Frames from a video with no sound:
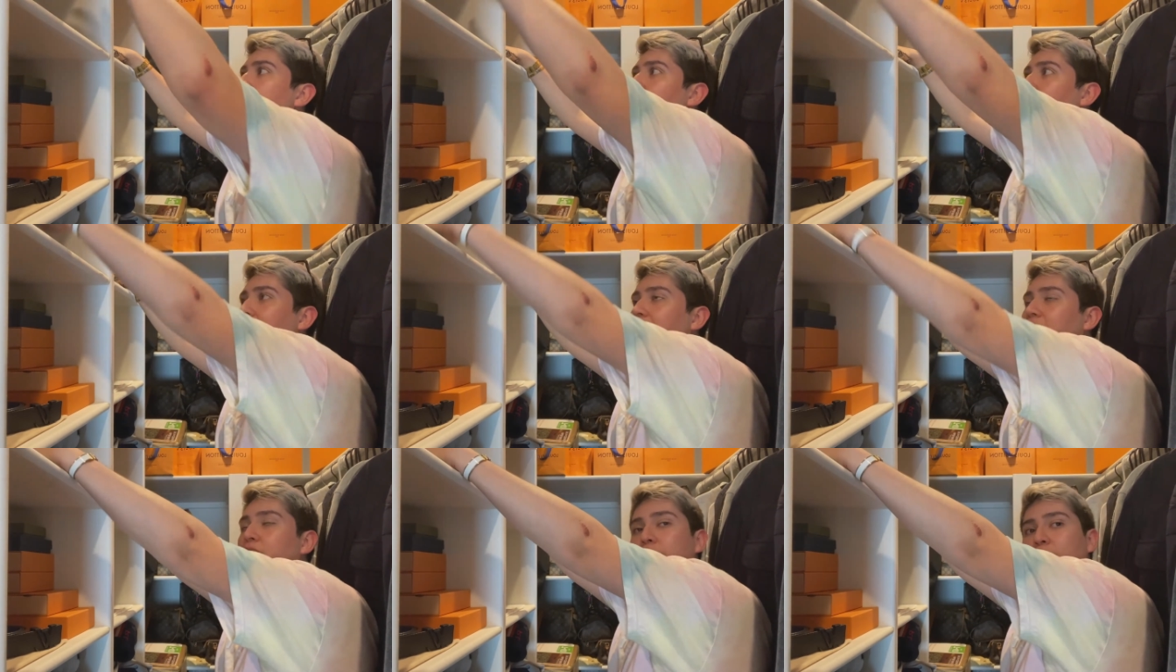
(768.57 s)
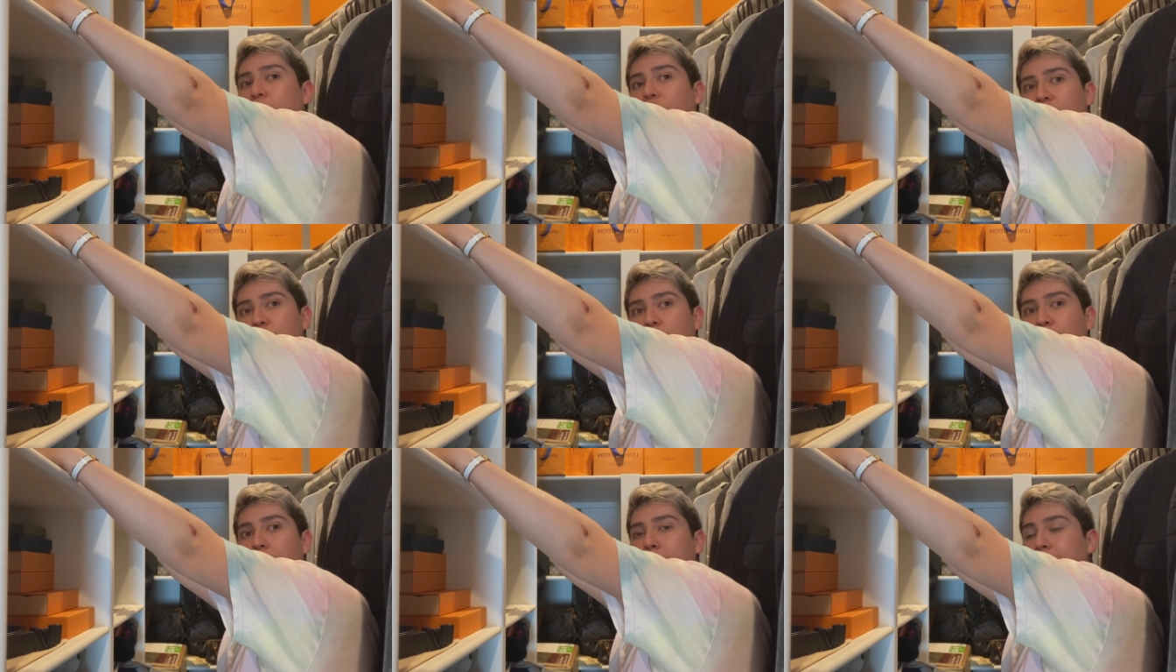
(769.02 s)
I have my
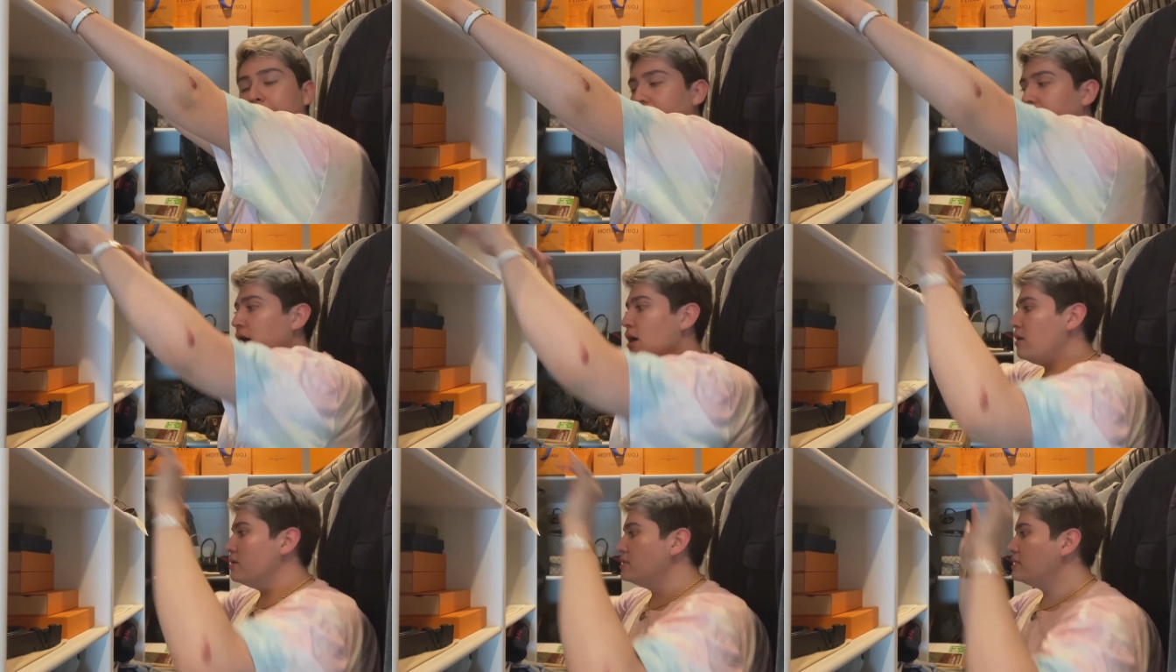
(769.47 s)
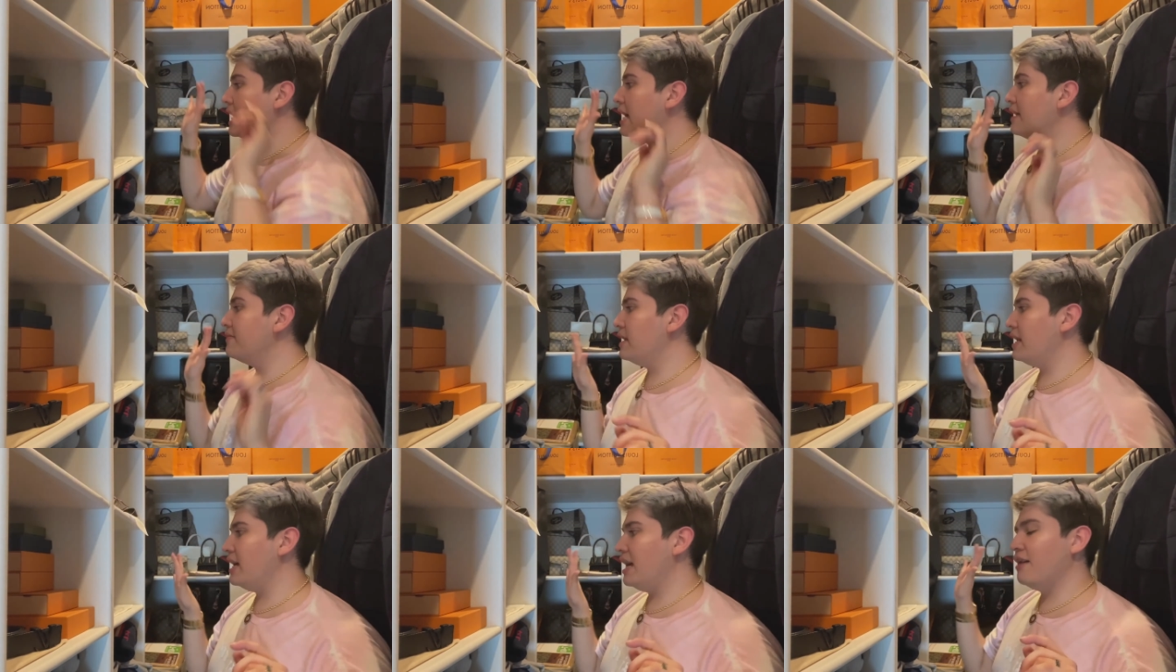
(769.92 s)
off-white belt,
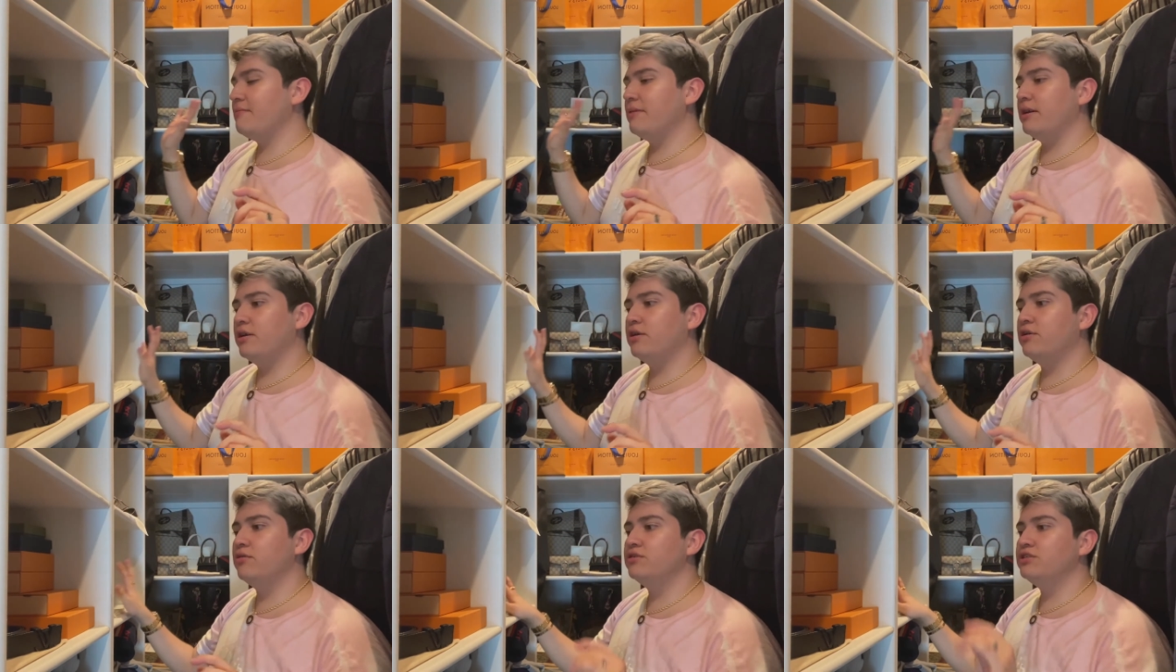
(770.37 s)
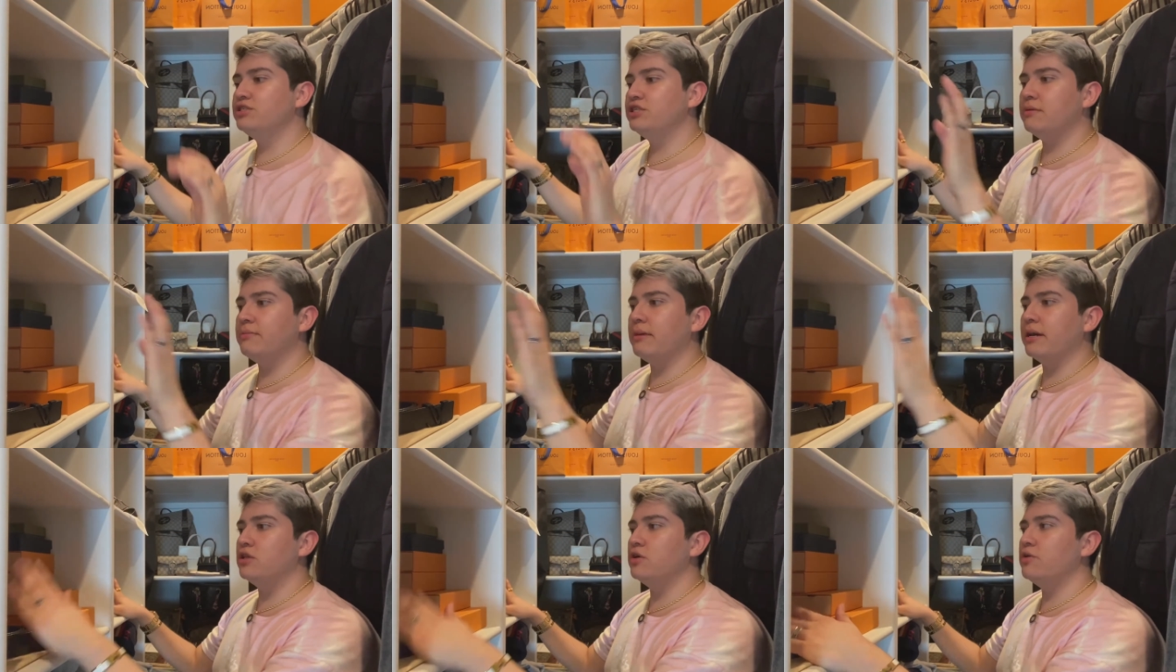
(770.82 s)
and then I have my Gucci
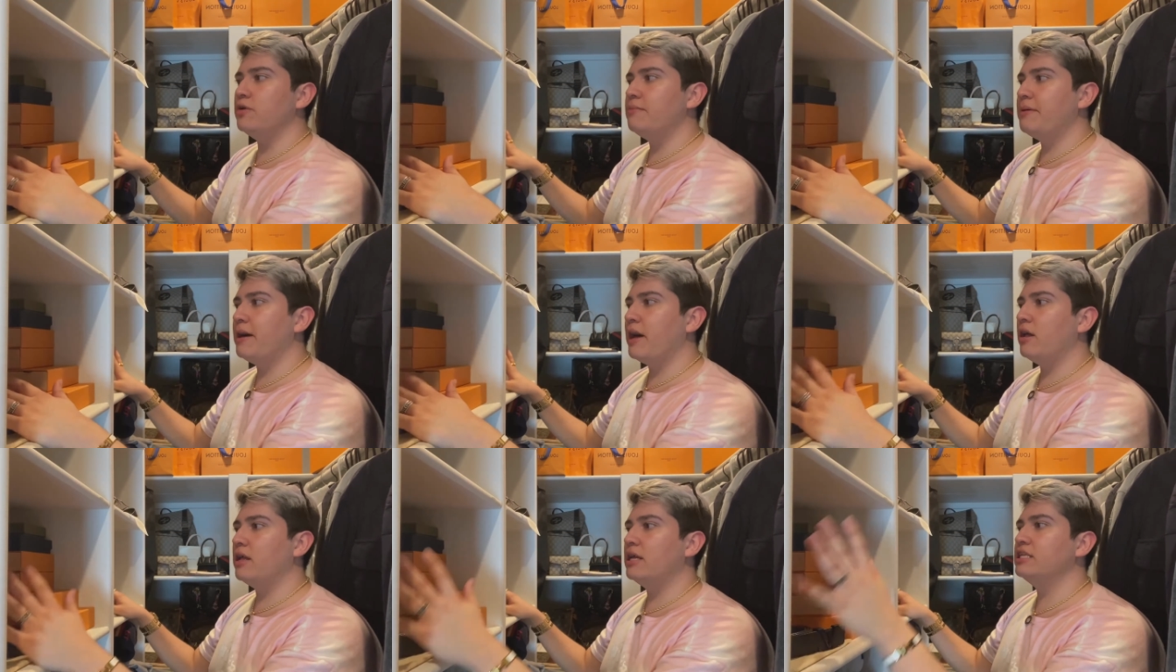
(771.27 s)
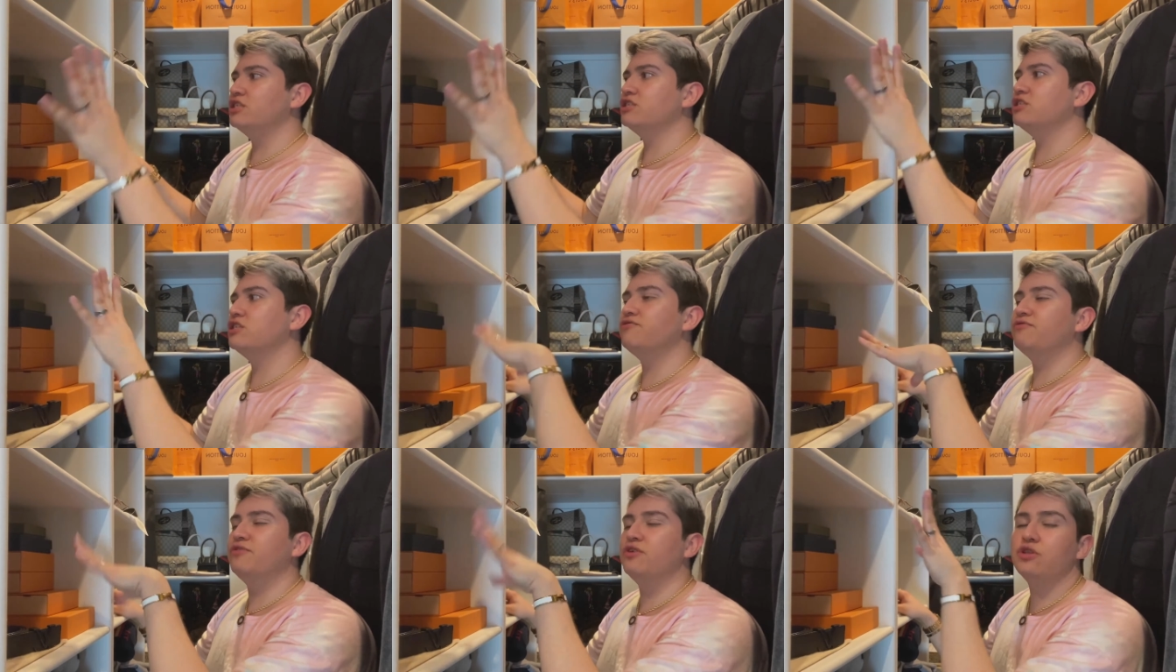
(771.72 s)
and my Louis belt, and
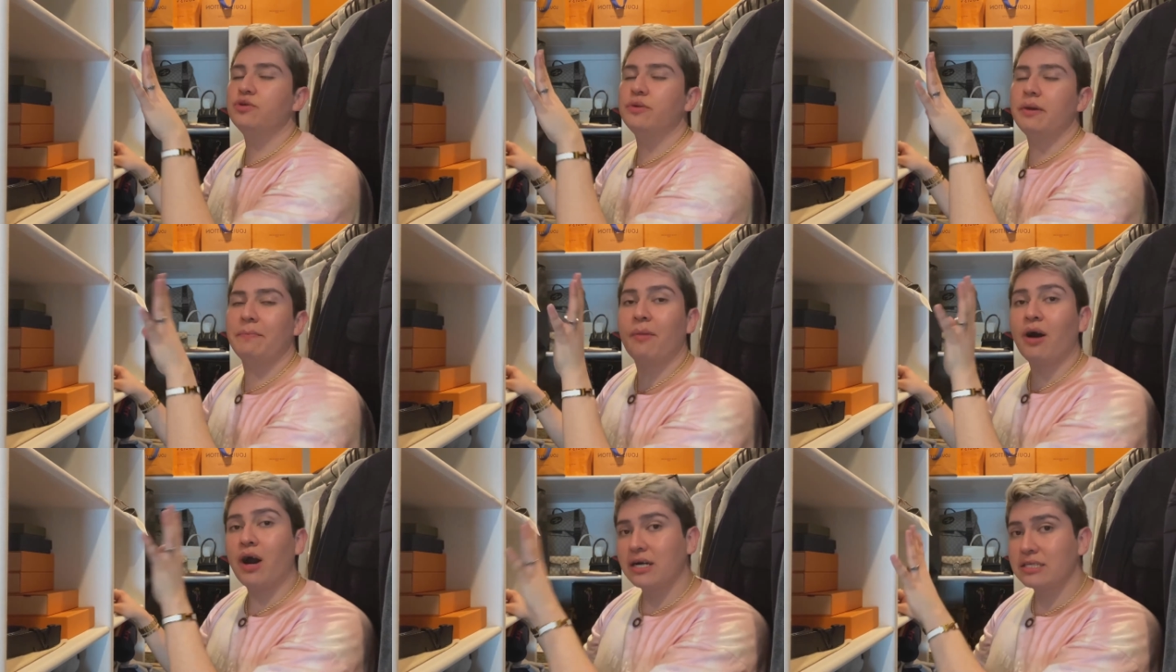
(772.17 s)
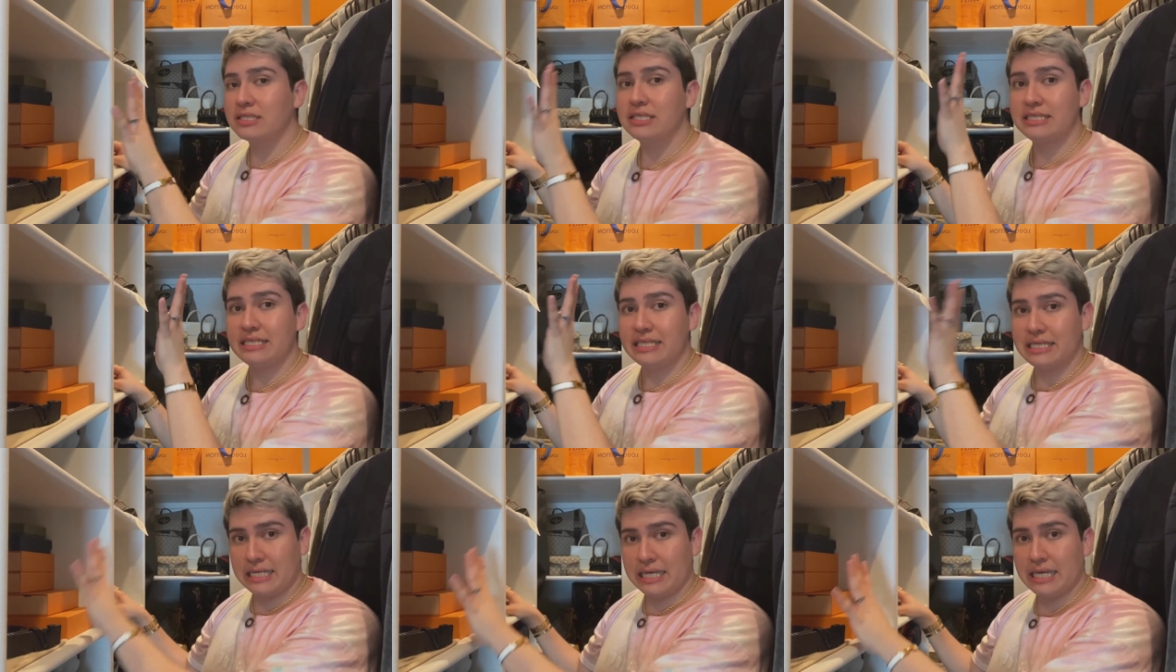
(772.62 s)
just a few Louis
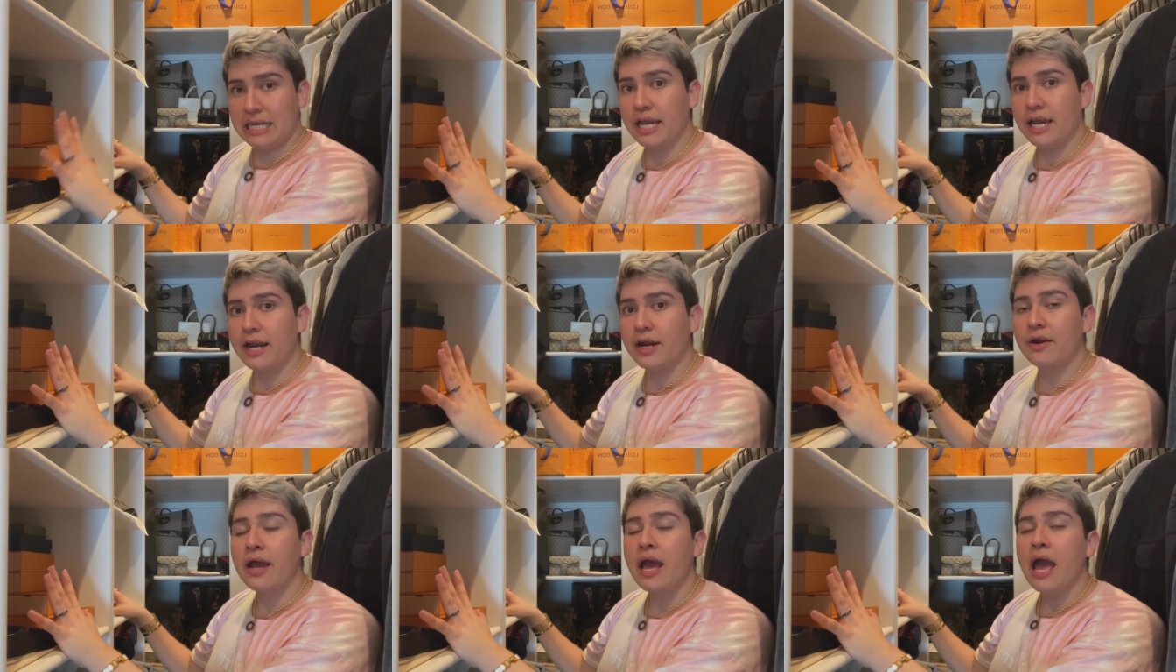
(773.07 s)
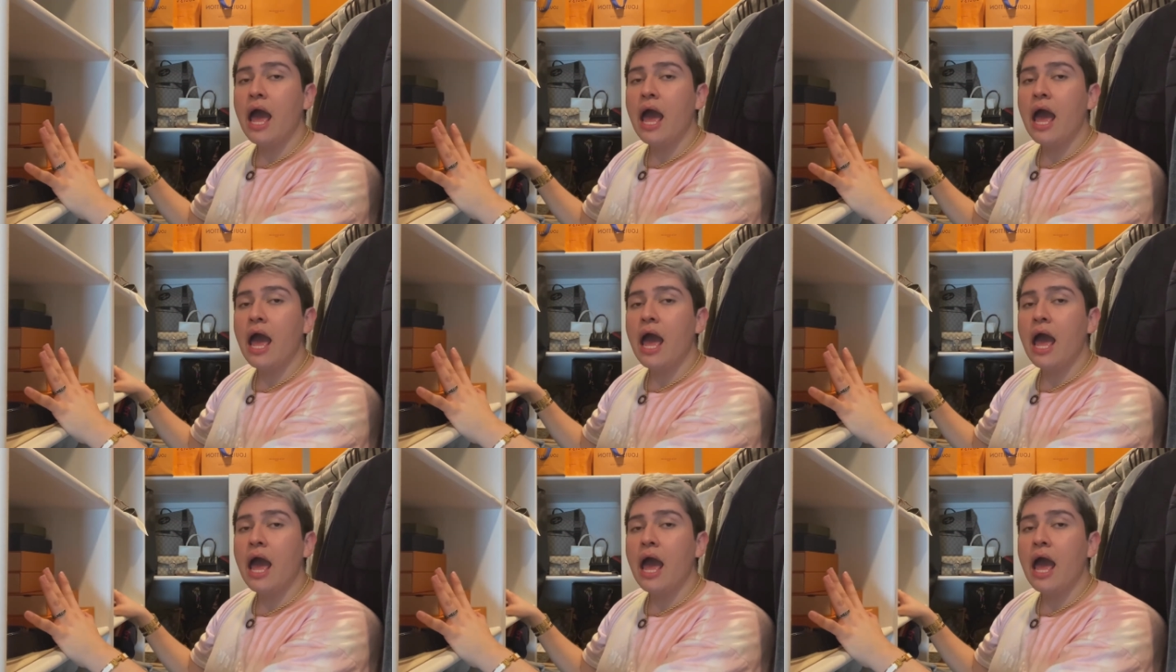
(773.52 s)
boxes in here.